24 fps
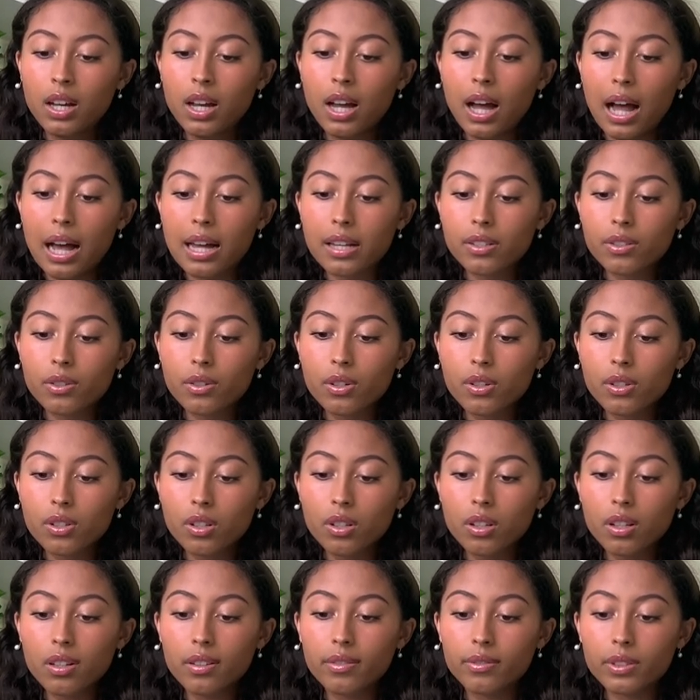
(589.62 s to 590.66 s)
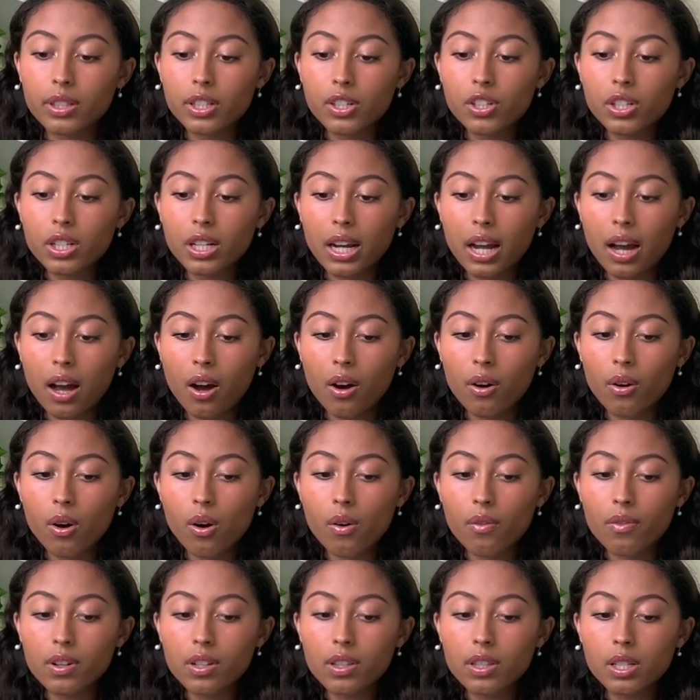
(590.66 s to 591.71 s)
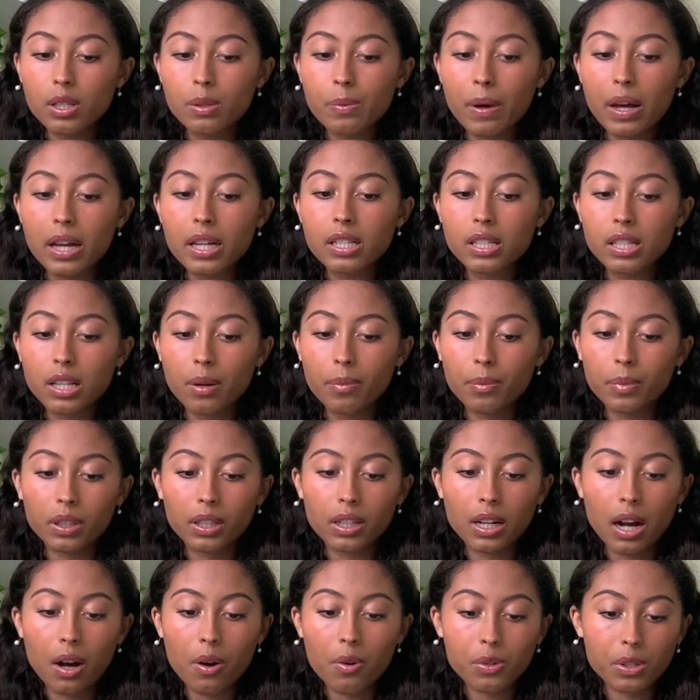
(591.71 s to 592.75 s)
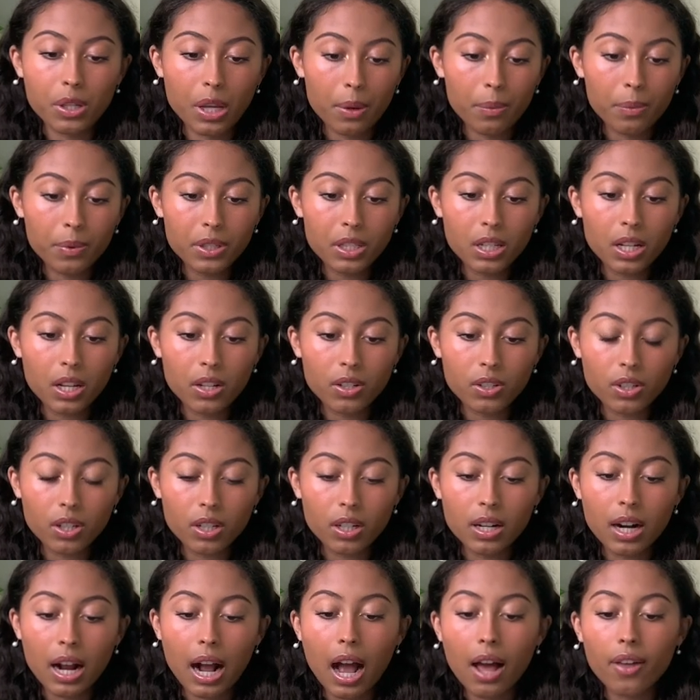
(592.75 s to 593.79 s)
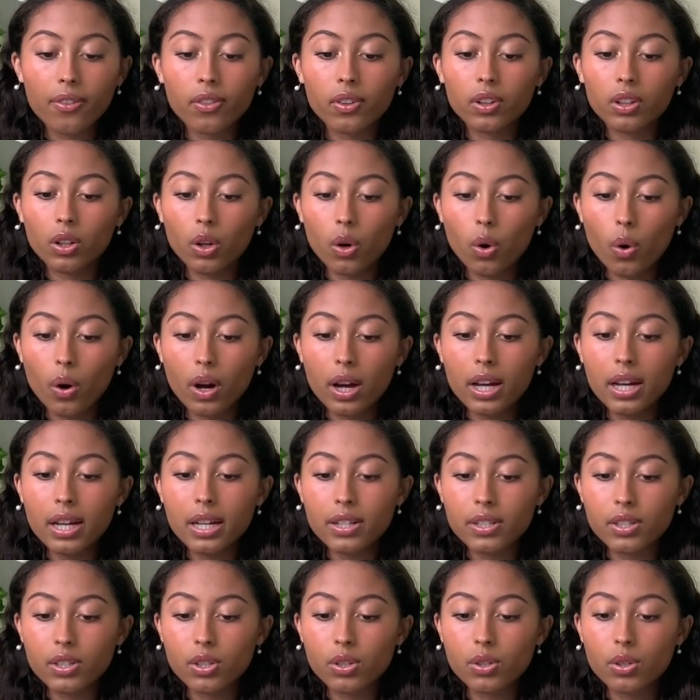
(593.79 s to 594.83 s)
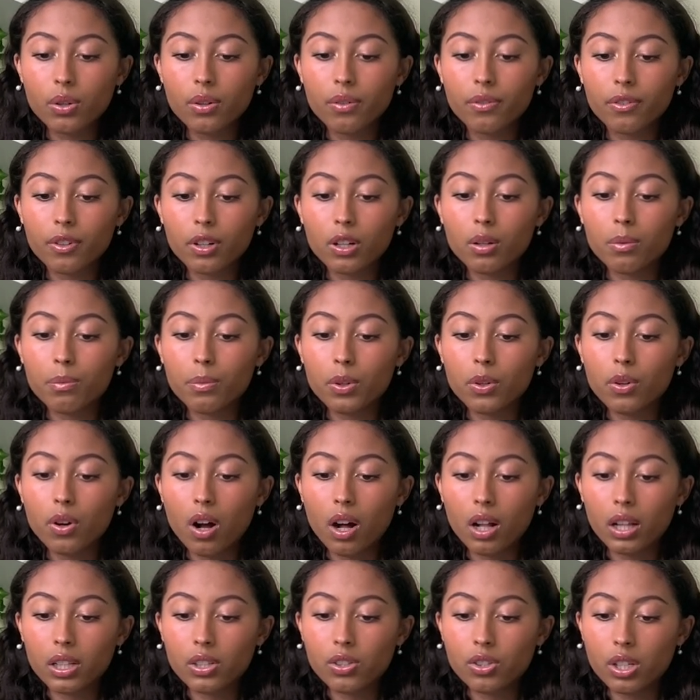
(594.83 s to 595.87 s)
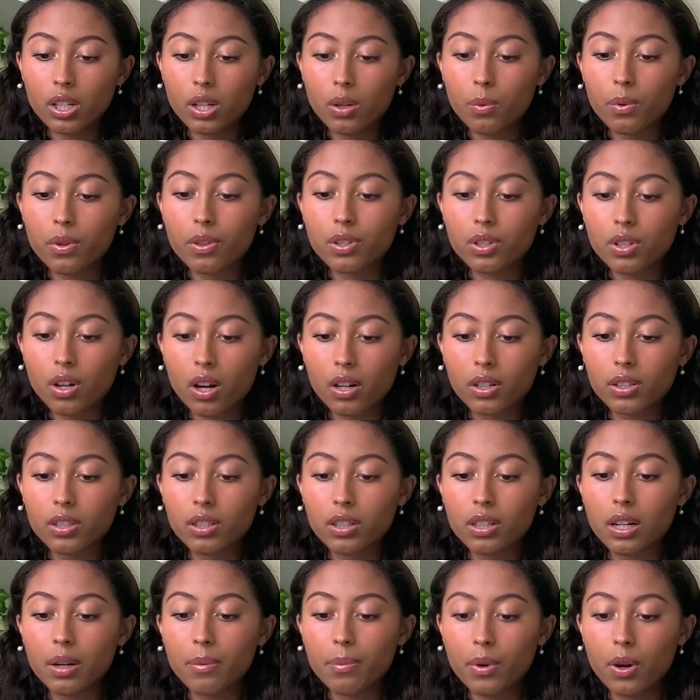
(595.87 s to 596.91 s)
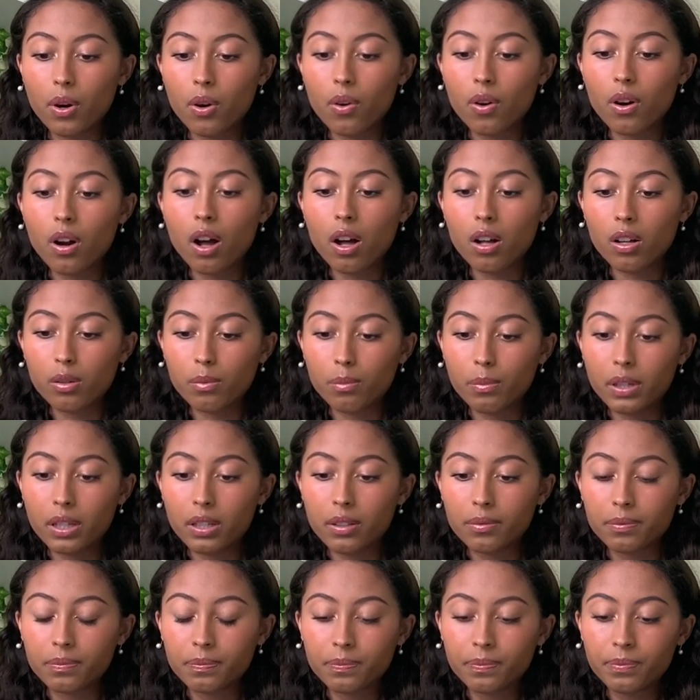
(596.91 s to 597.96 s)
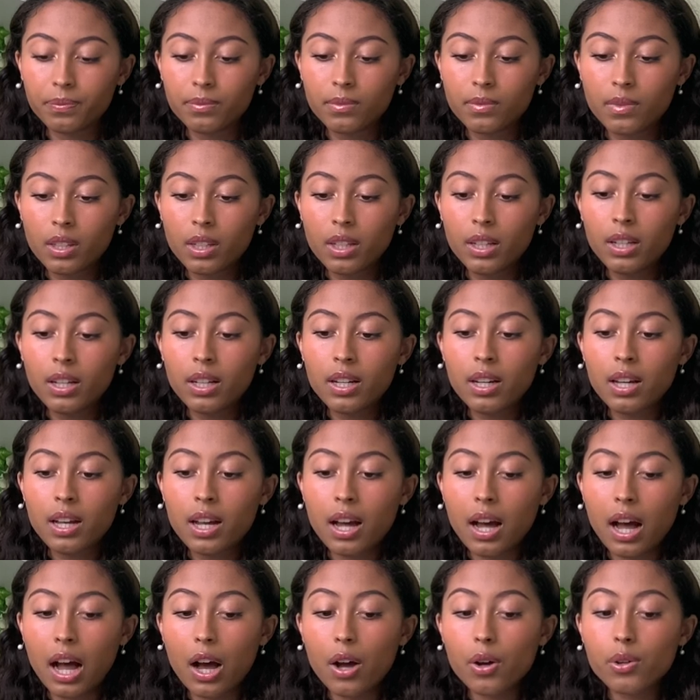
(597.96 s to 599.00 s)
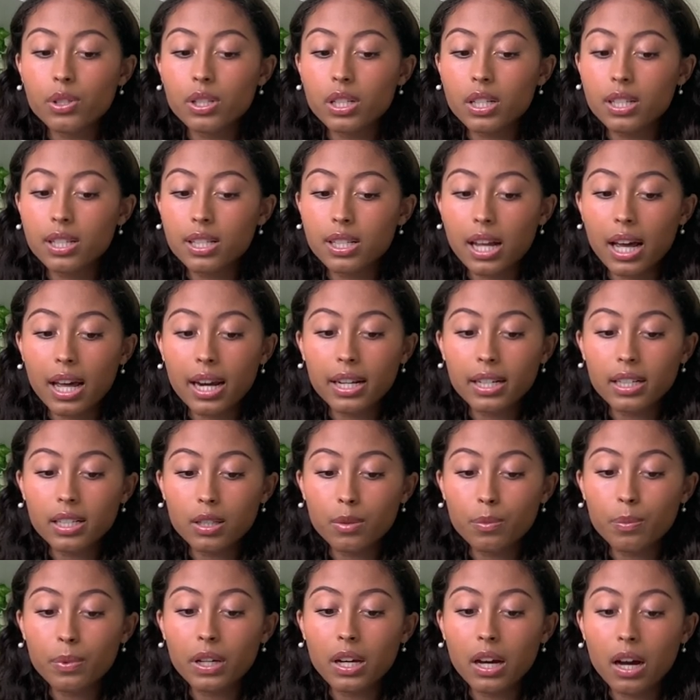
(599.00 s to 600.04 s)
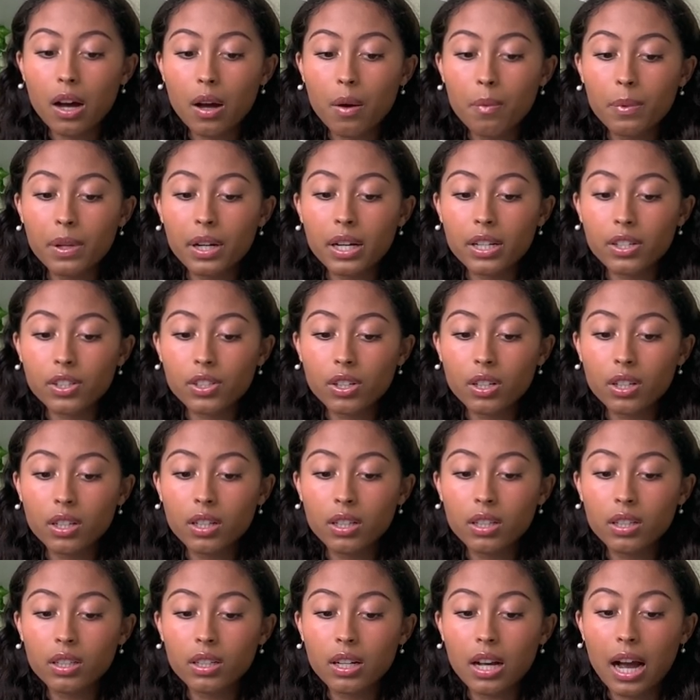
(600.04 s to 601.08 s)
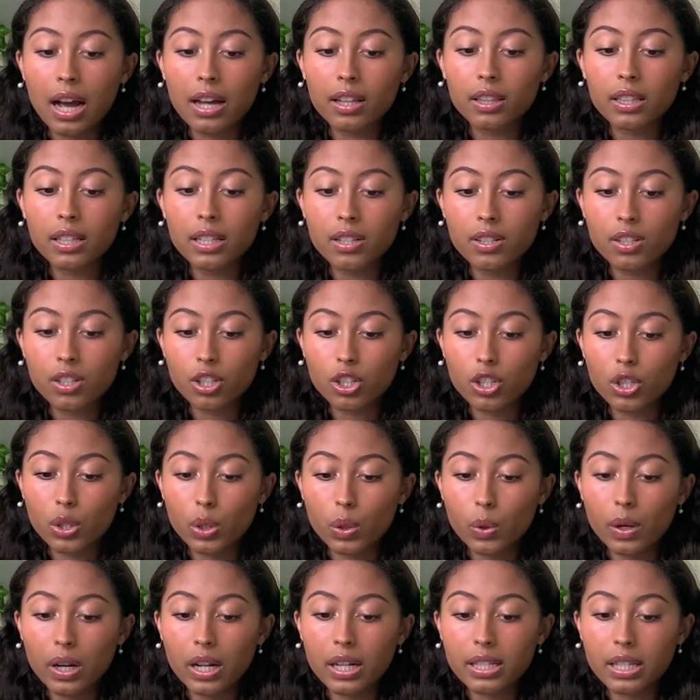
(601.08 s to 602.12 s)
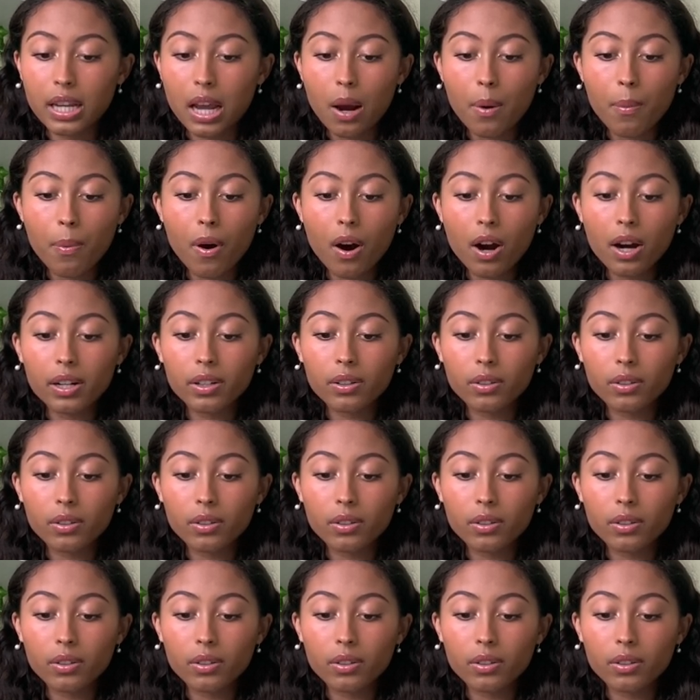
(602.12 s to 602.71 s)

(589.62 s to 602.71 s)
As a result of reaching out, over this past summer, I was able to intern at the La Jolla Institute for Immunology with Dr. Avnon Altman. I was ecstatic to become an intern at the Institute and take part in